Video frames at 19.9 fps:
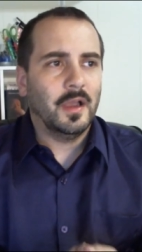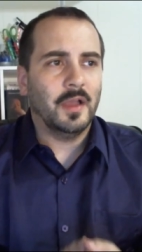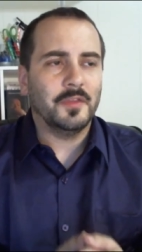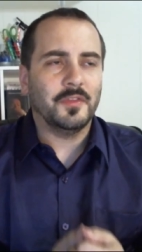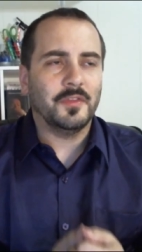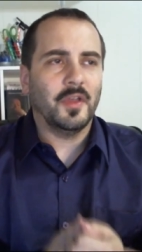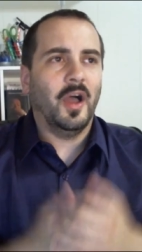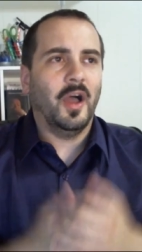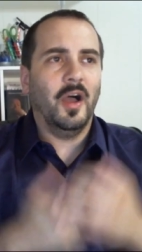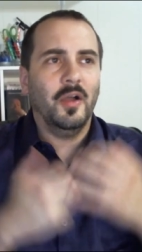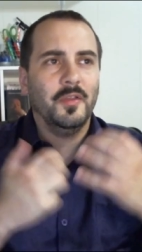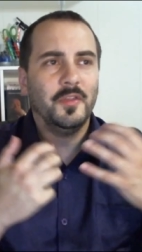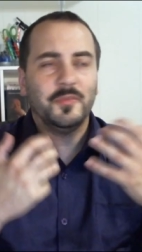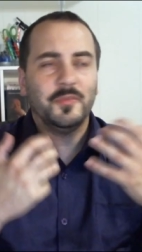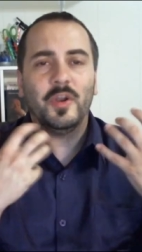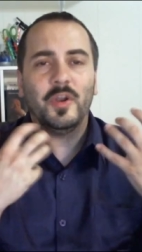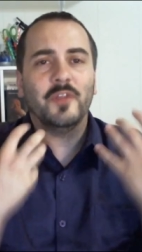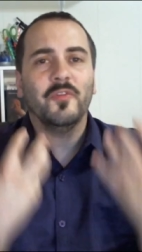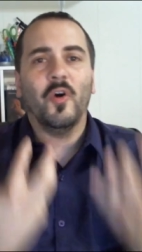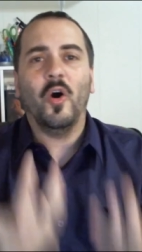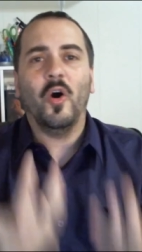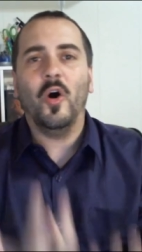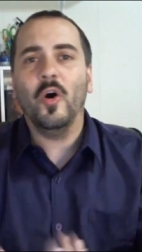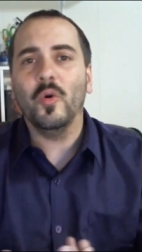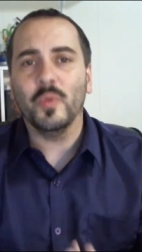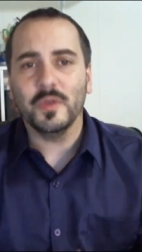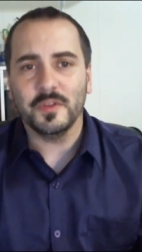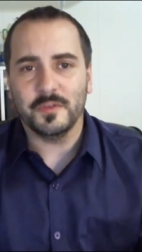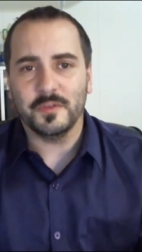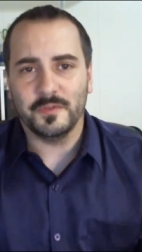uh, that's what I've
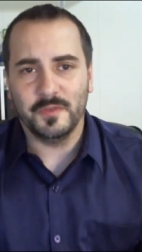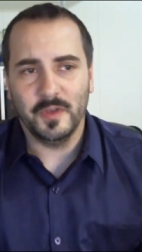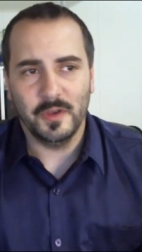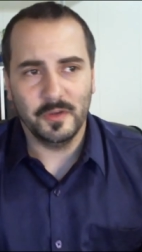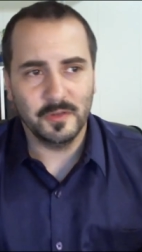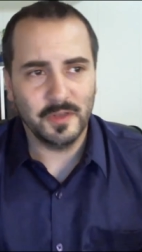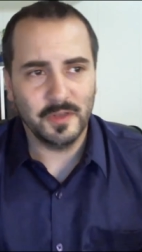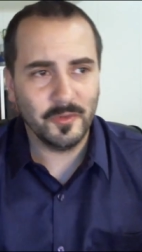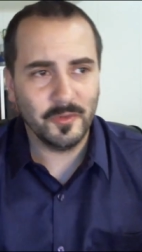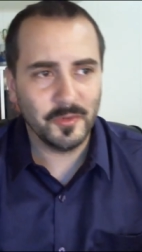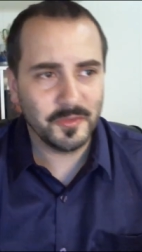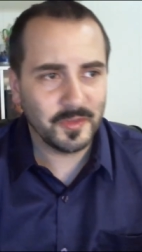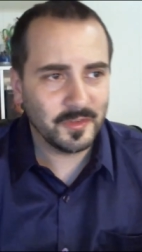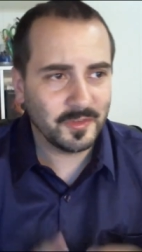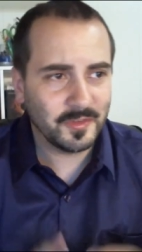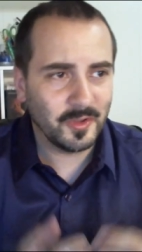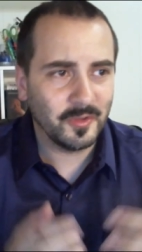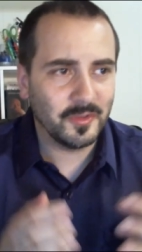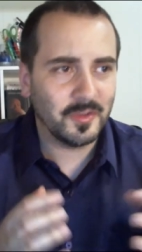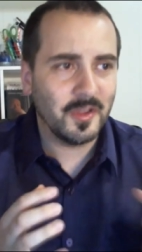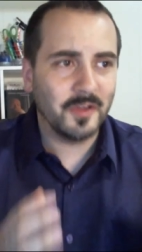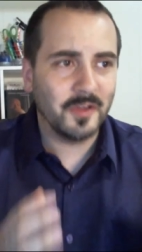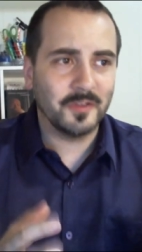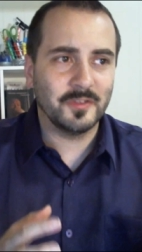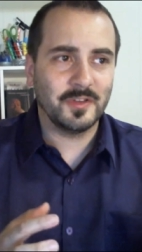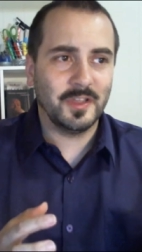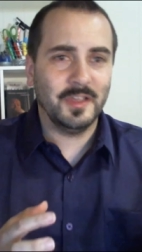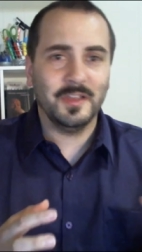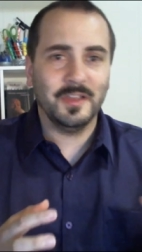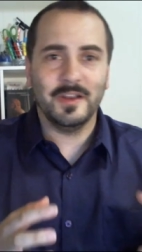always felt ever since I was a young
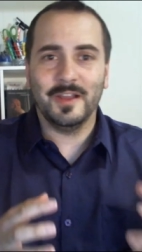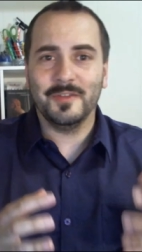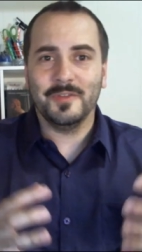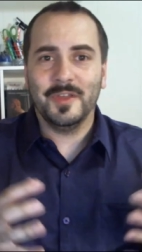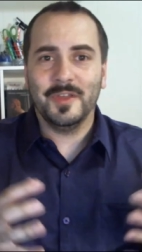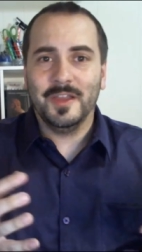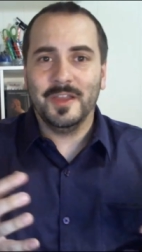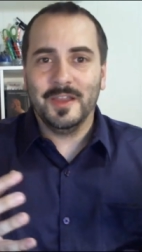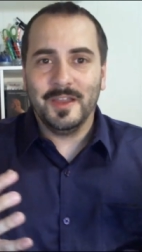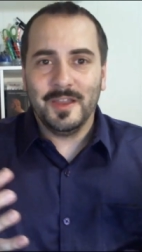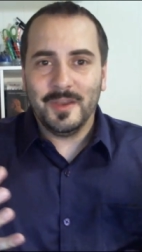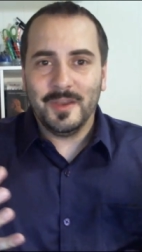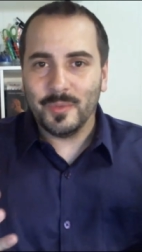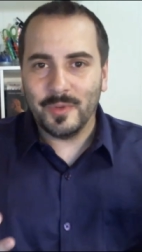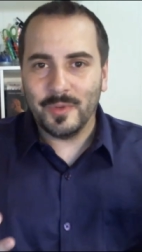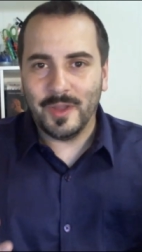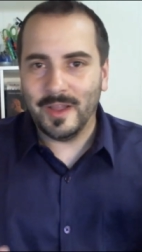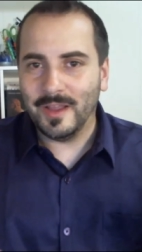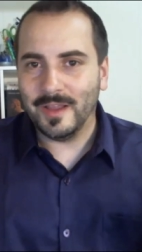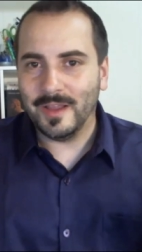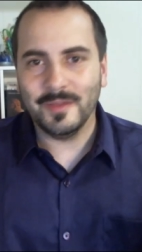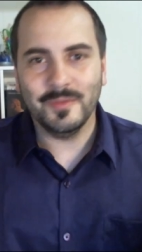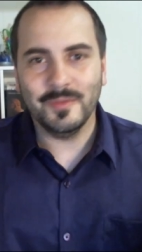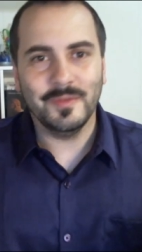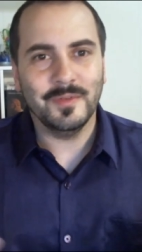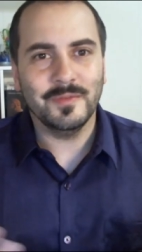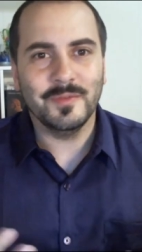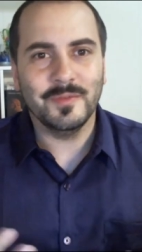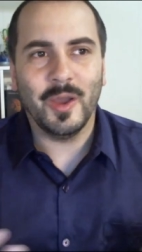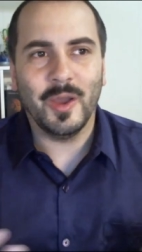kid. I,
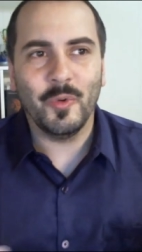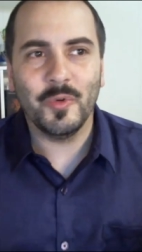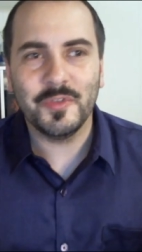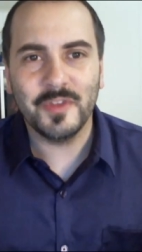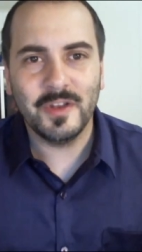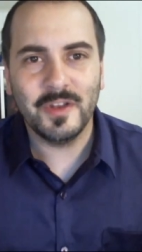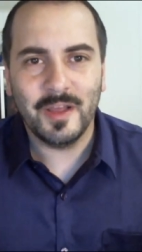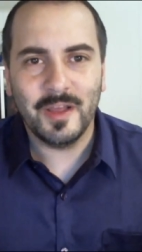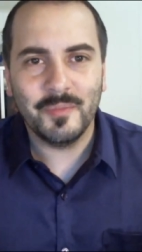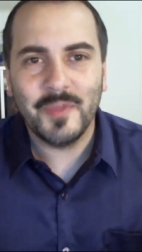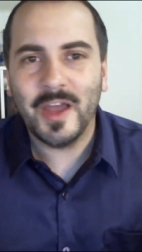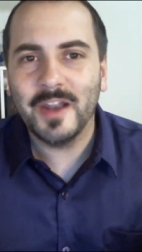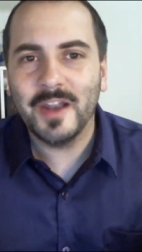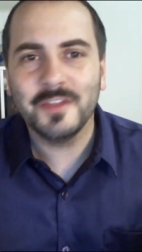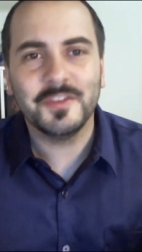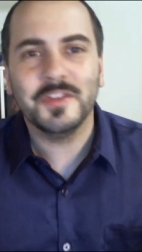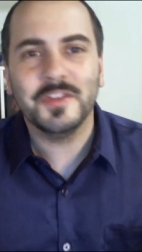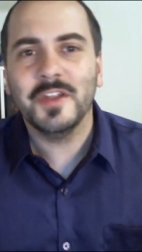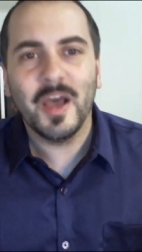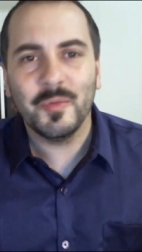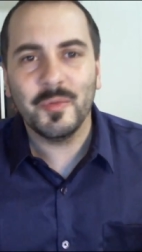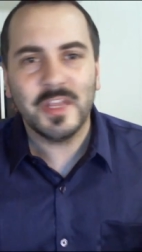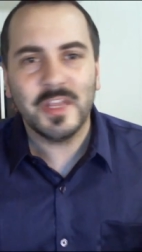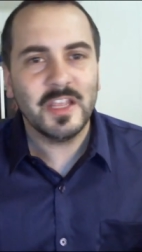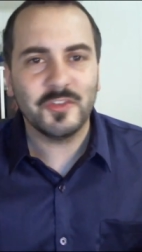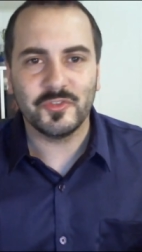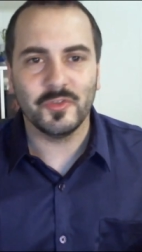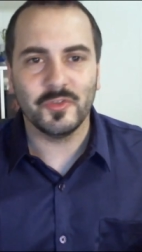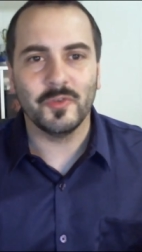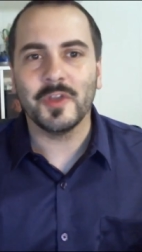I wasn't. I'm not a
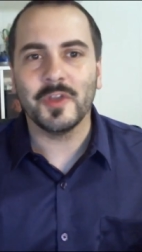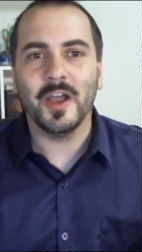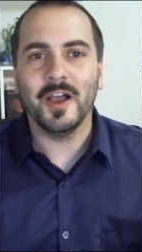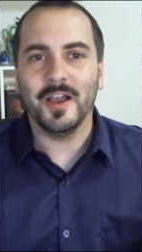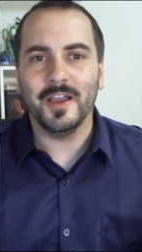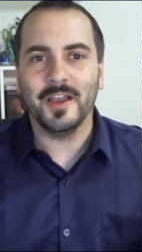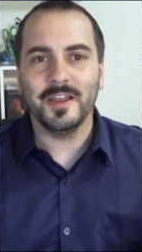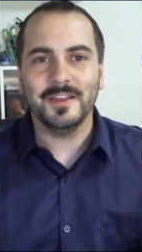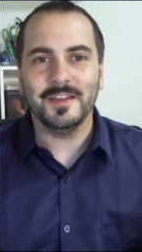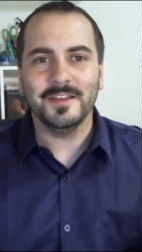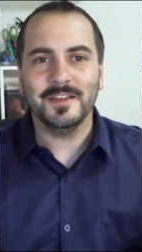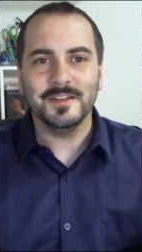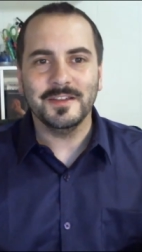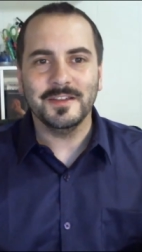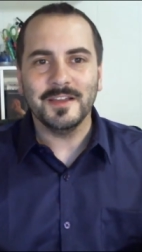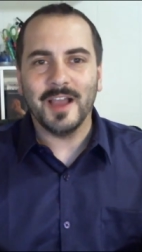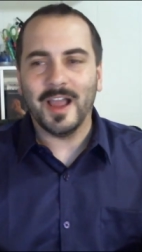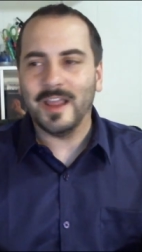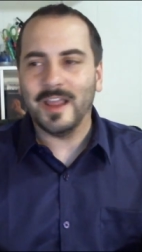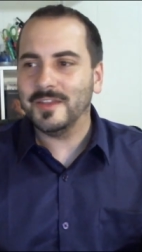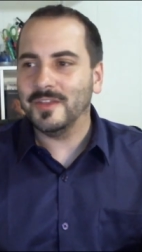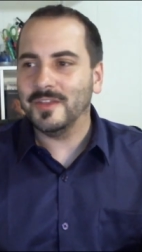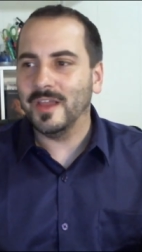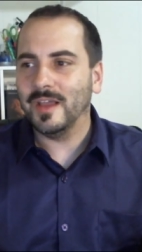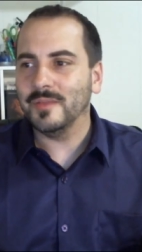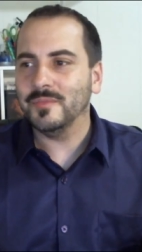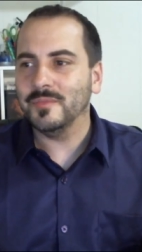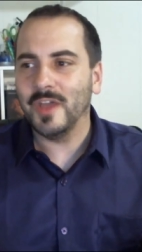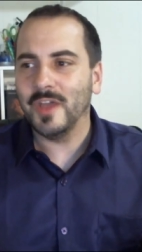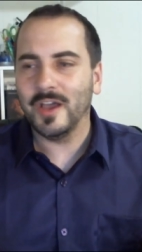denominational guy. I,
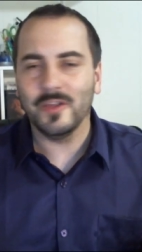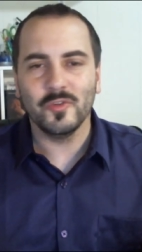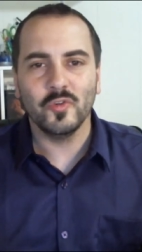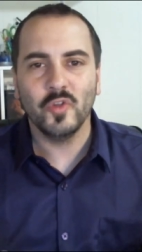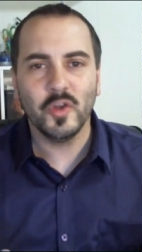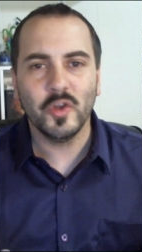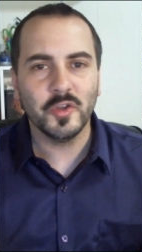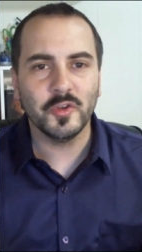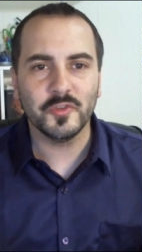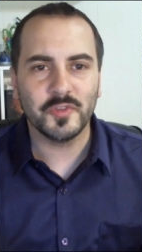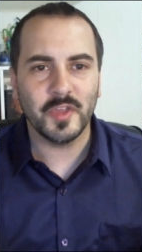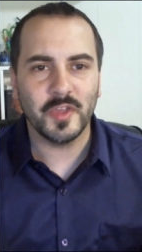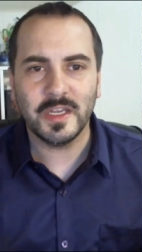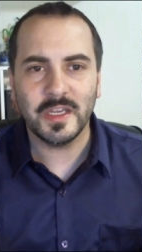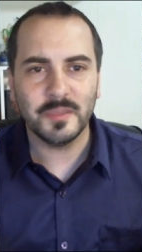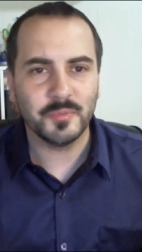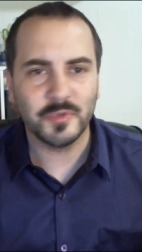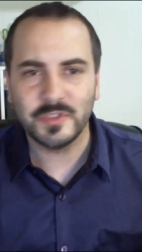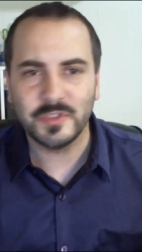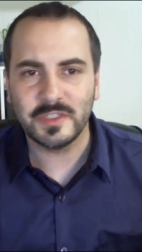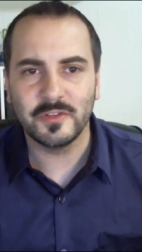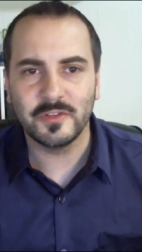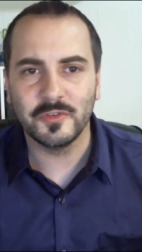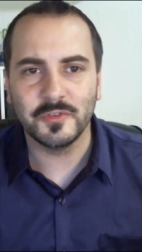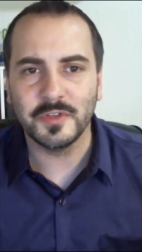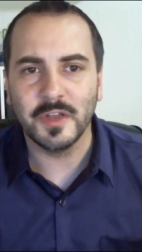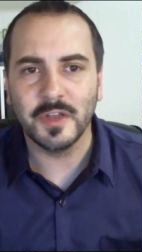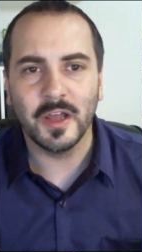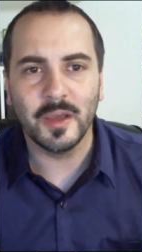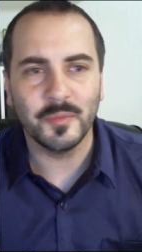I'm not loyal to any particular
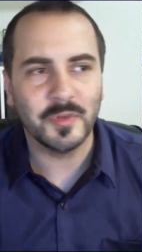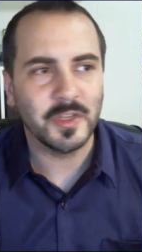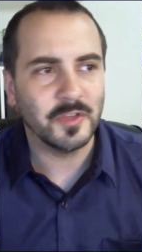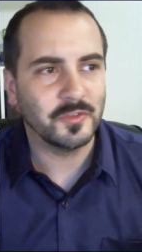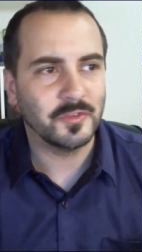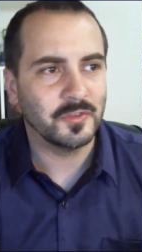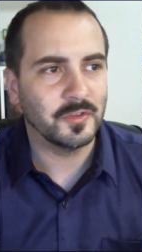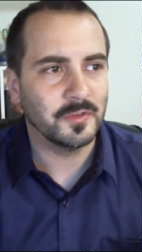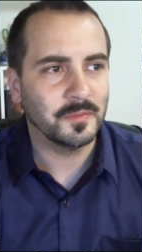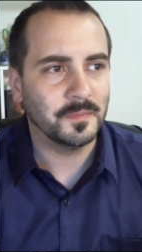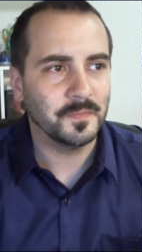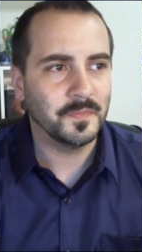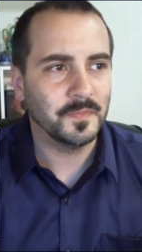denomination.